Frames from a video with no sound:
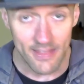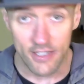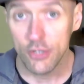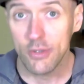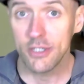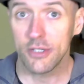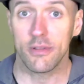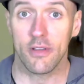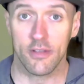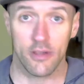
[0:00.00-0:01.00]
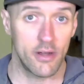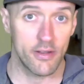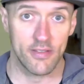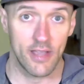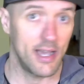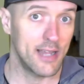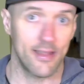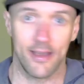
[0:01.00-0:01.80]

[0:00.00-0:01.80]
that you can do this alongside